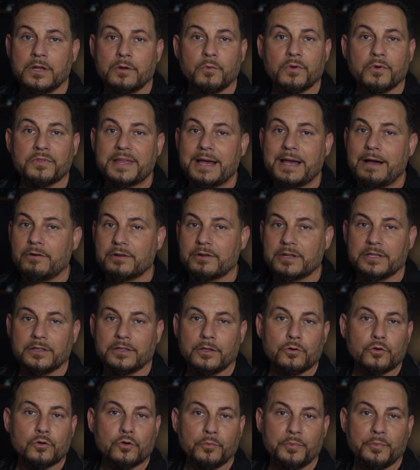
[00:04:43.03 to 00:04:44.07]
Without it,
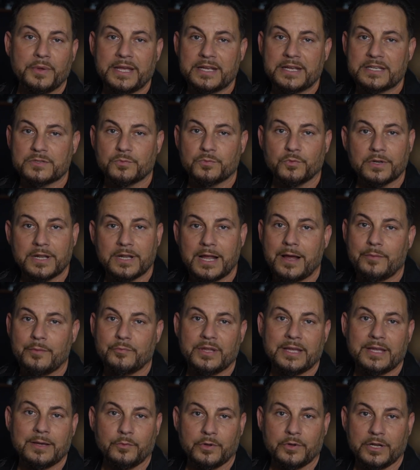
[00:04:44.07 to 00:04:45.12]
local banks would not
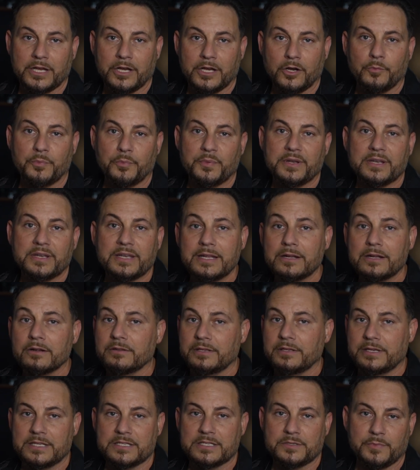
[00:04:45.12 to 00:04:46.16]
be able to help
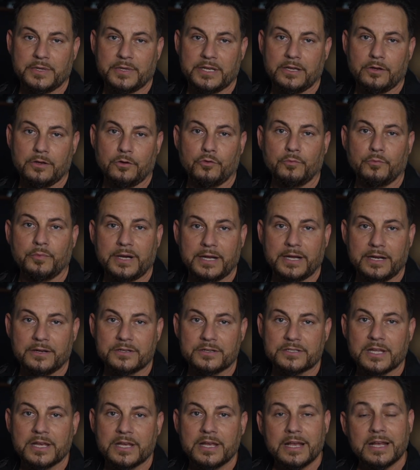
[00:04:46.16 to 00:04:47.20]
nearly as many home
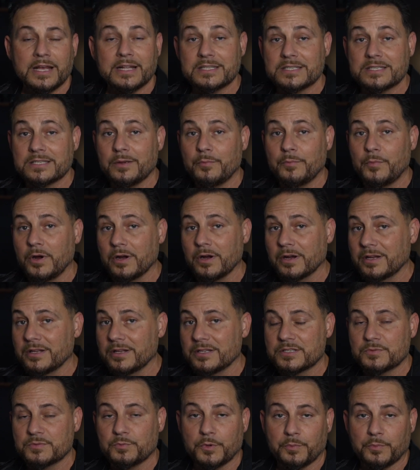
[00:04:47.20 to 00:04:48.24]
buyers, as some
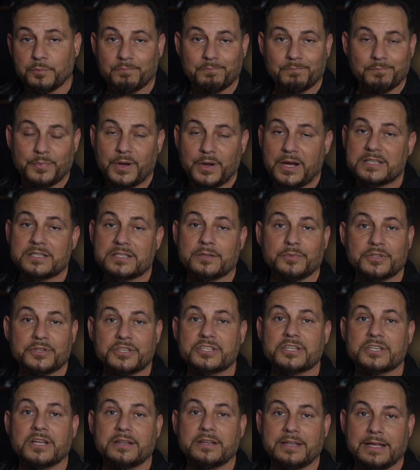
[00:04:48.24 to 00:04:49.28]
markets would possibly
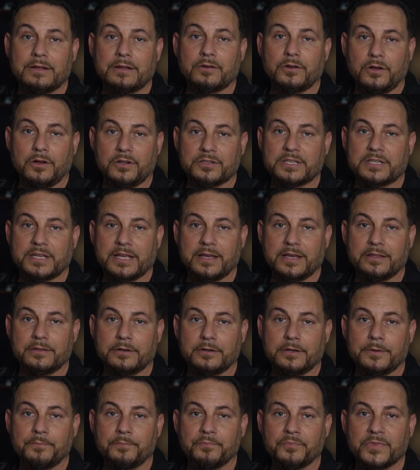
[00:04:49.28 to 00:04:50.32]
shut down
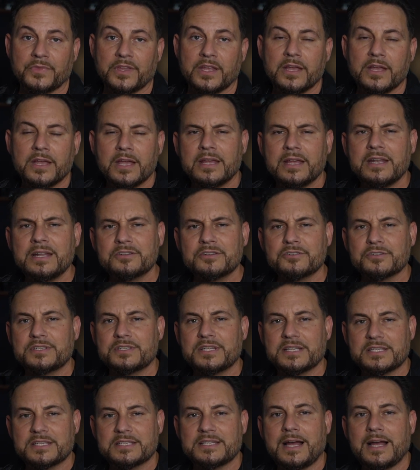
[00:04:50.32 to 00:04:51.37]
altogether. An
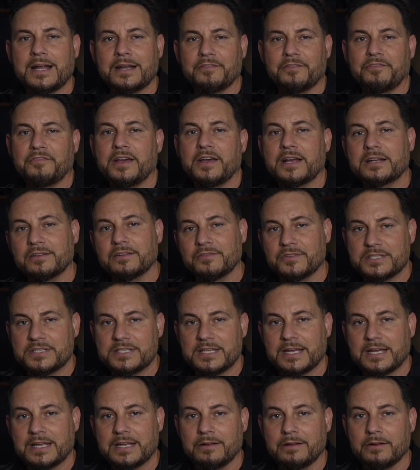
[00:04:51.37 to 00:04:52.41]
interesting side effect of the
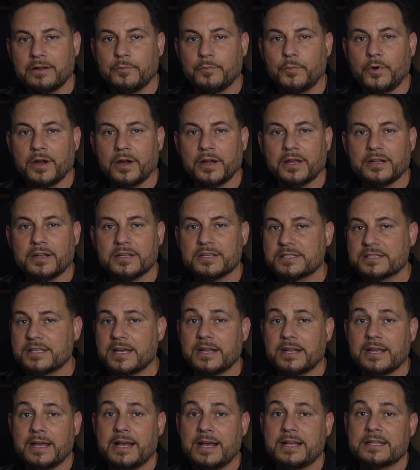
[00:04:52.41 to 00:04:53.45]
secondary market is that
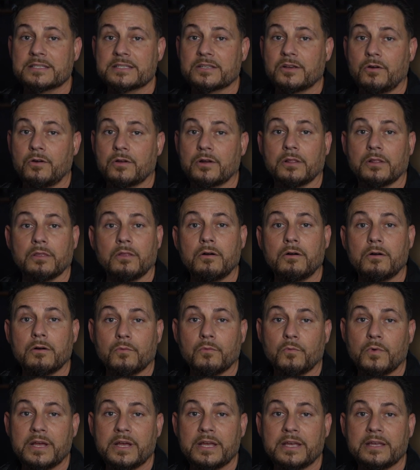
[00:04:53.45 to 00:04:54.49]
it has gone a long
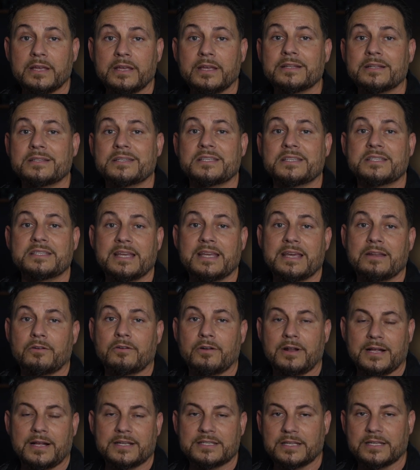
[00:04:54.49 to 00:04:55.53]
way into
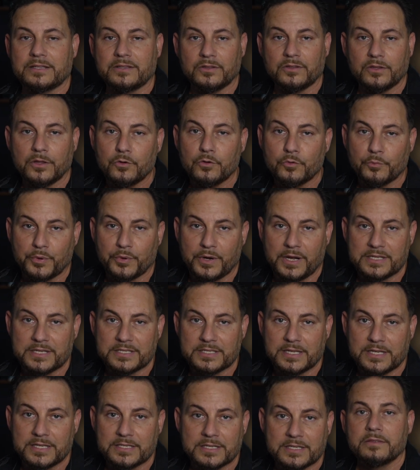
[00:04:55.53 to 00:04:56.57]
standardizing the loan process.